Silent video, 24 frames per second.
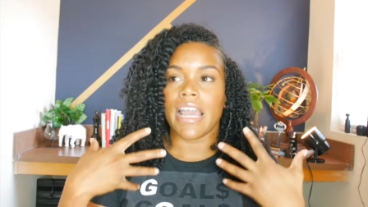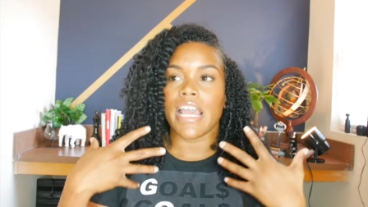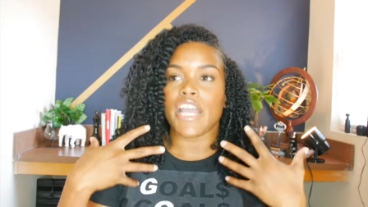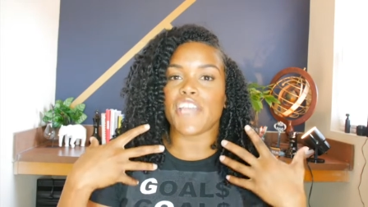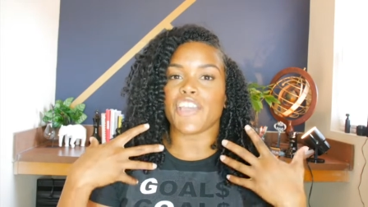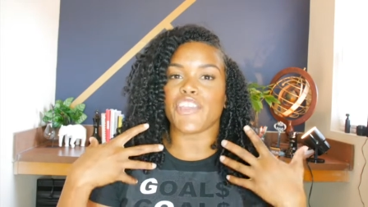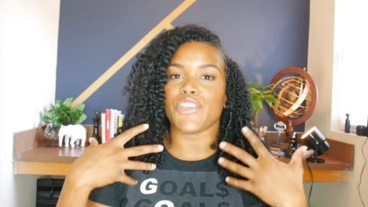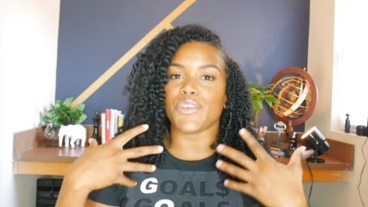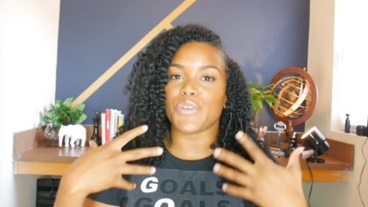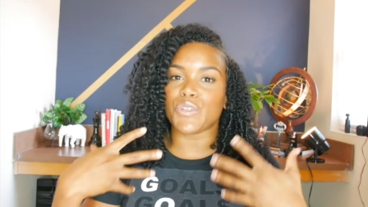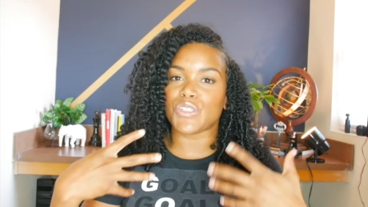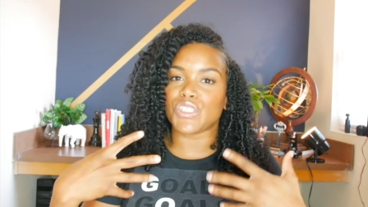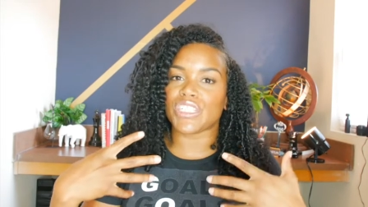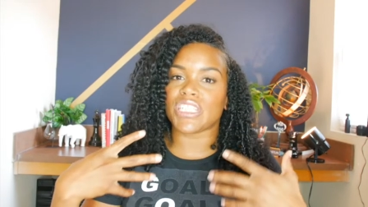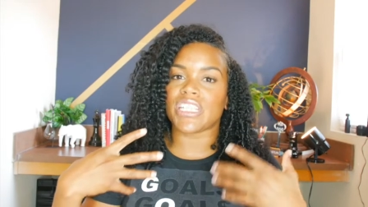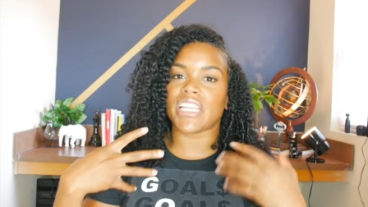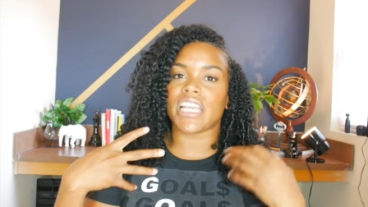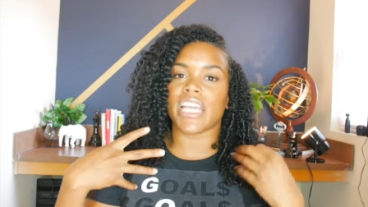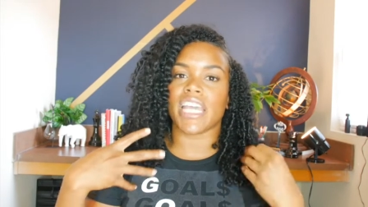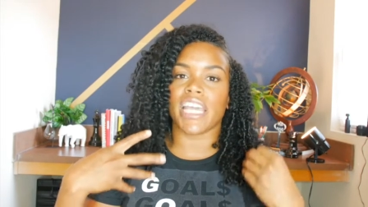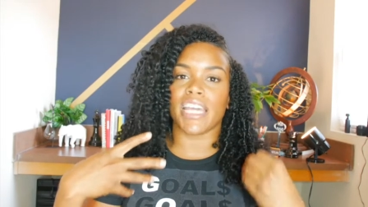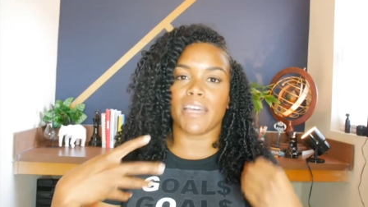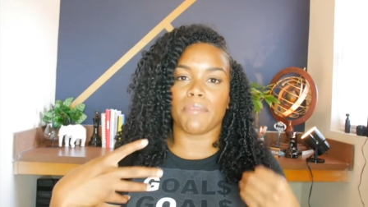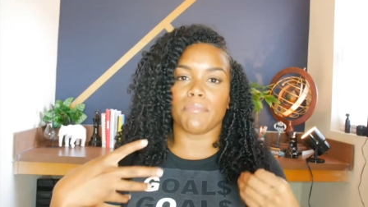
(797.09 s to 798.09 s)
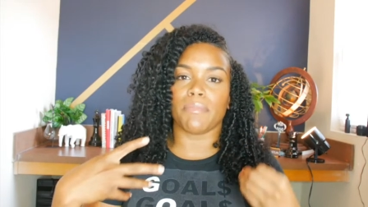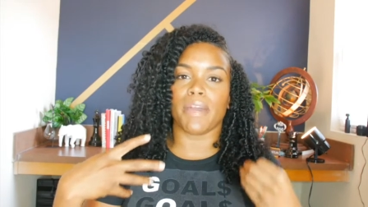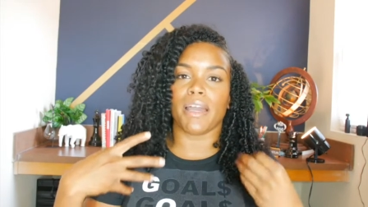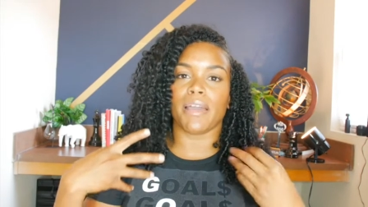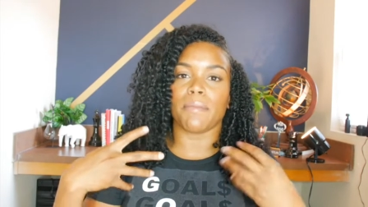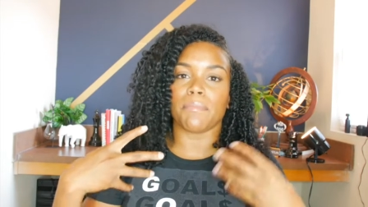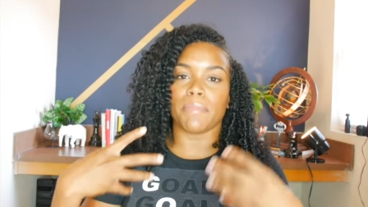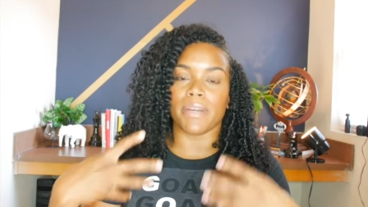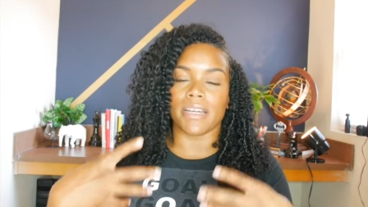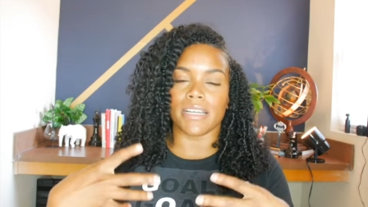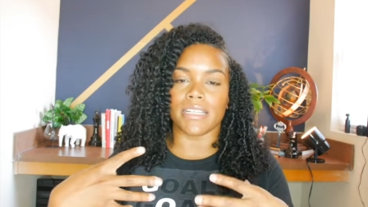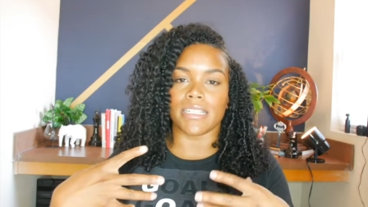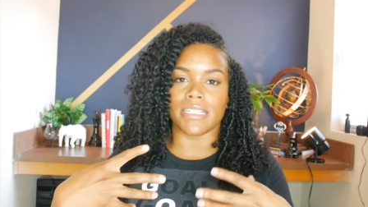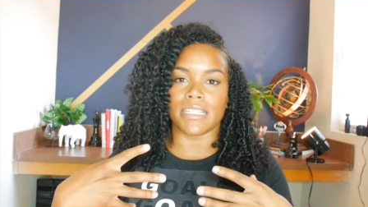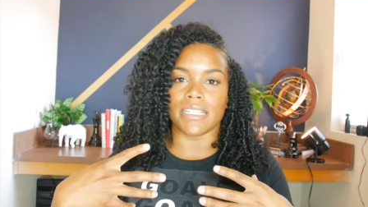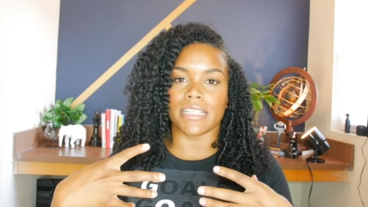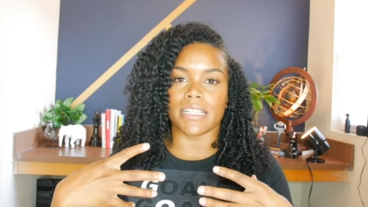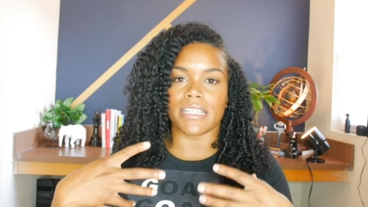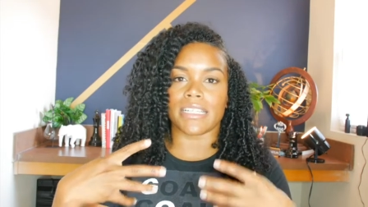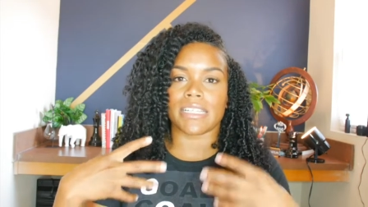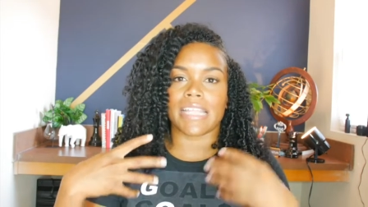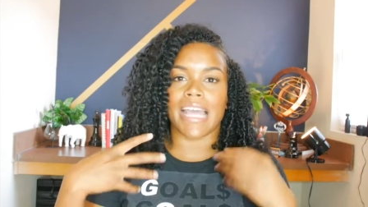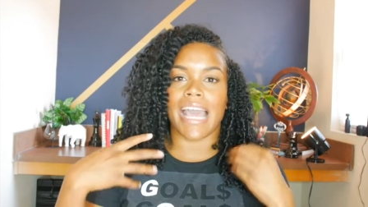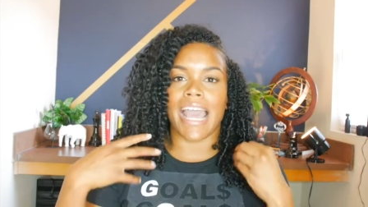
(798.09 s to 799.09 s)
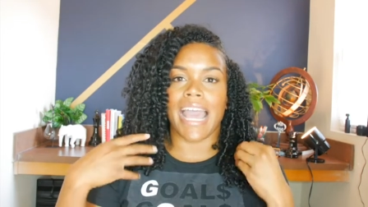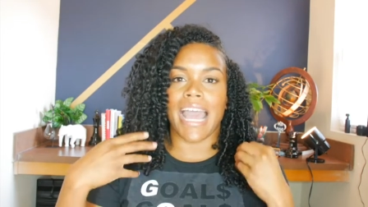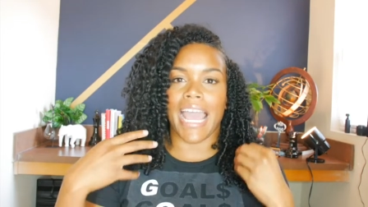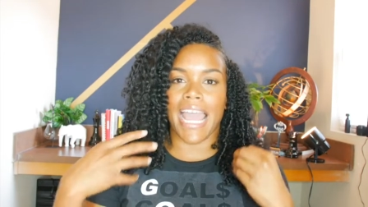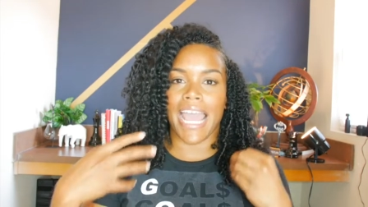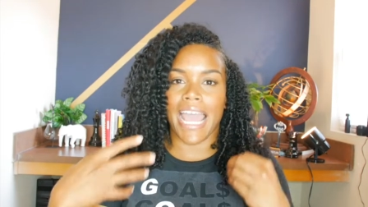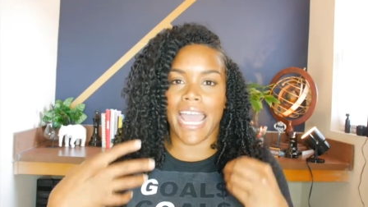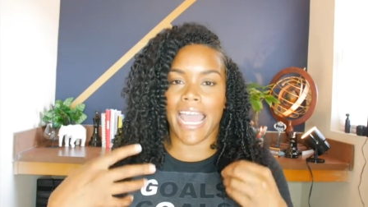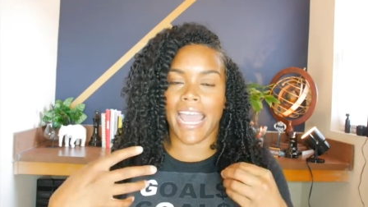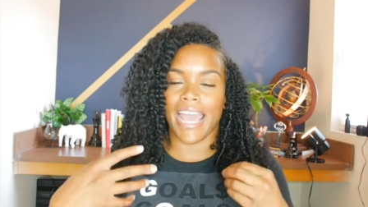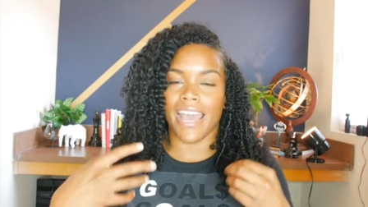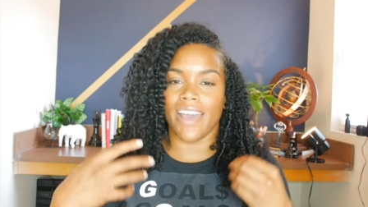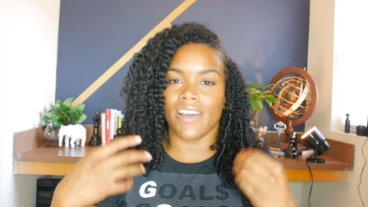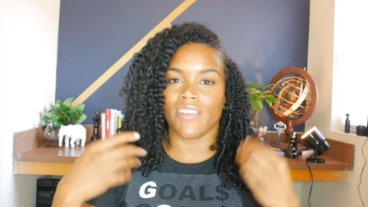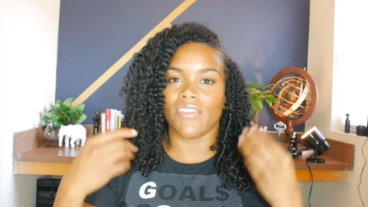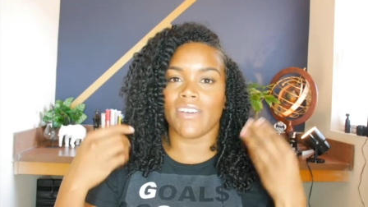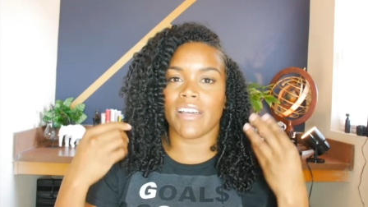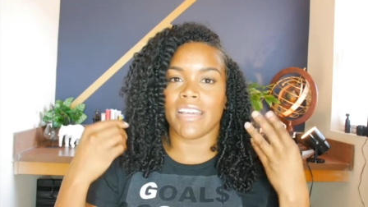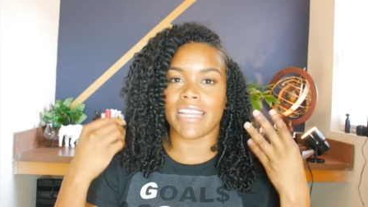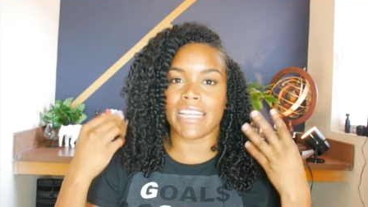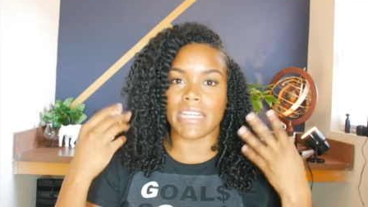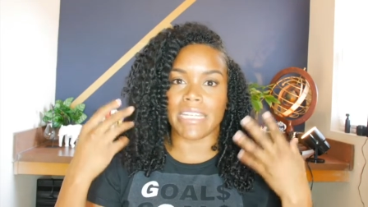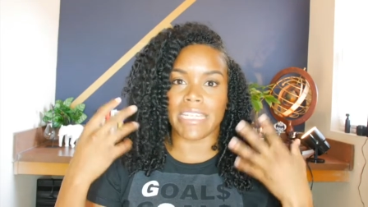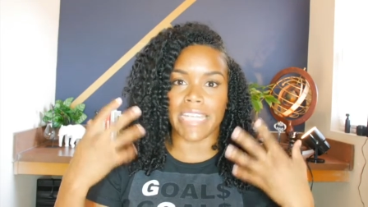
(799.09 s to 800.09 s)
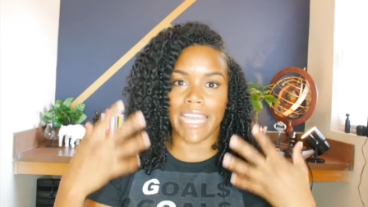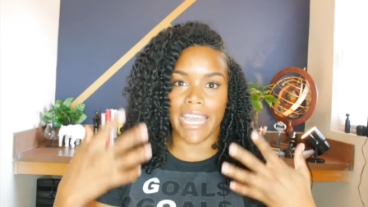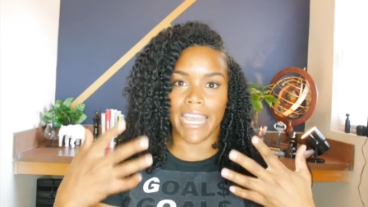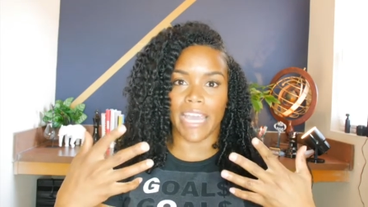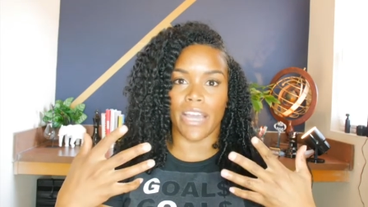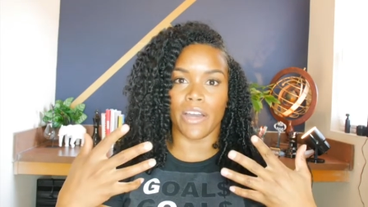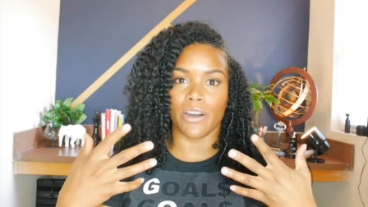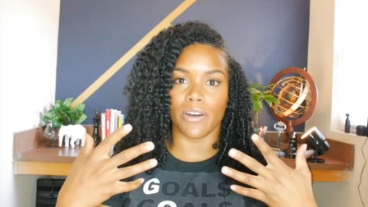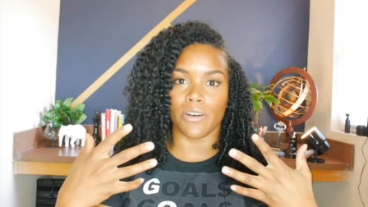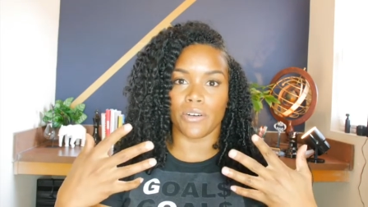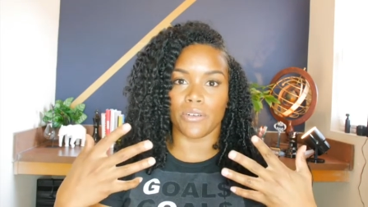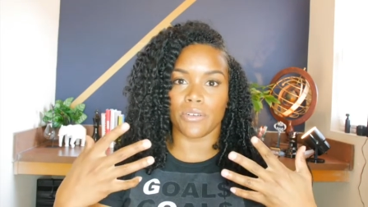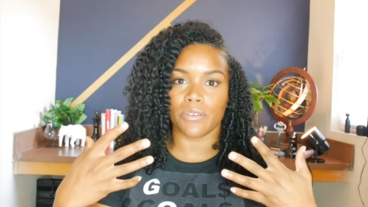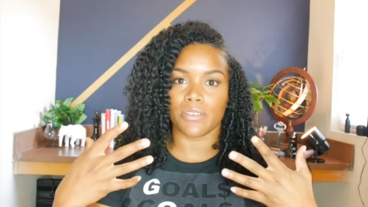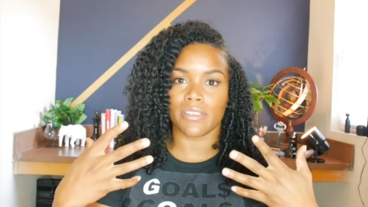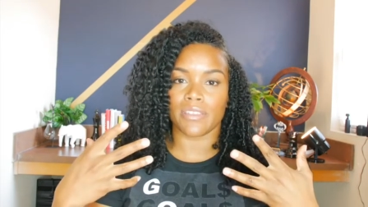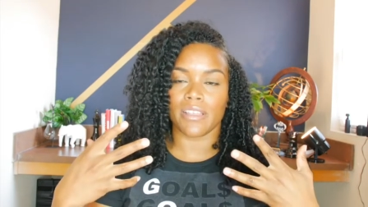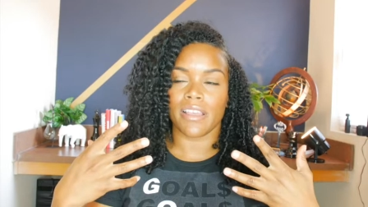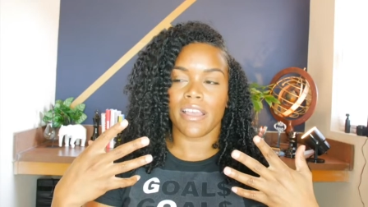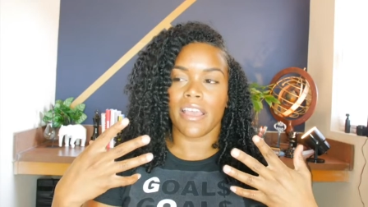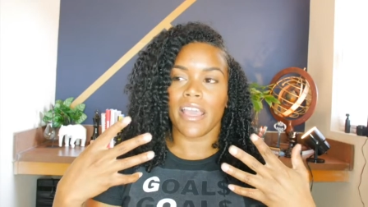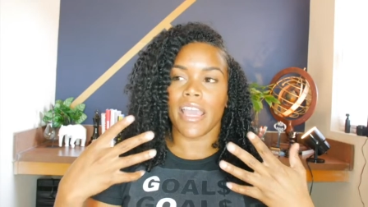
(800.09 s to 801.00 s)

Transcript: Usually in my budgets, I have nails.